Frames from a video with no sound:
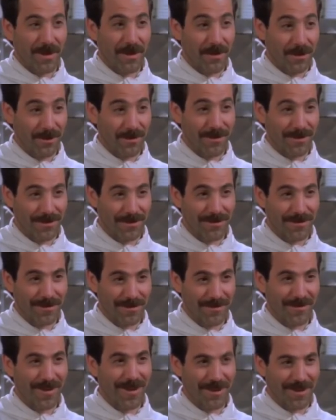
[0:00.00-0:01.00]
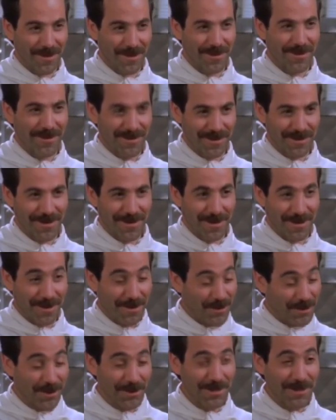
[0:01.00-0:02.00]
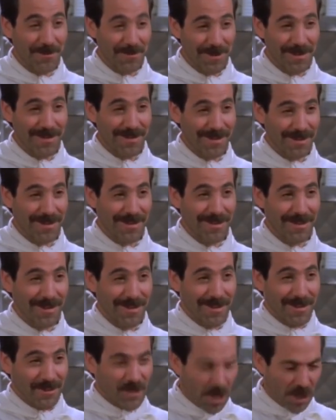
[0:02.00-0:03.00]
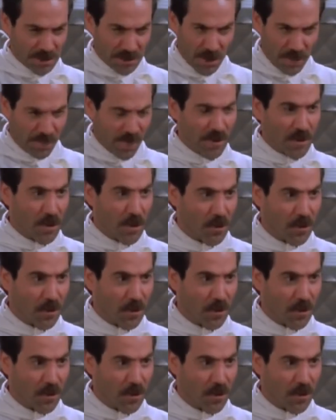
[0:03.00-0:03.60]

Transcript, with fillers: good. Very good. You know something? No soup for you!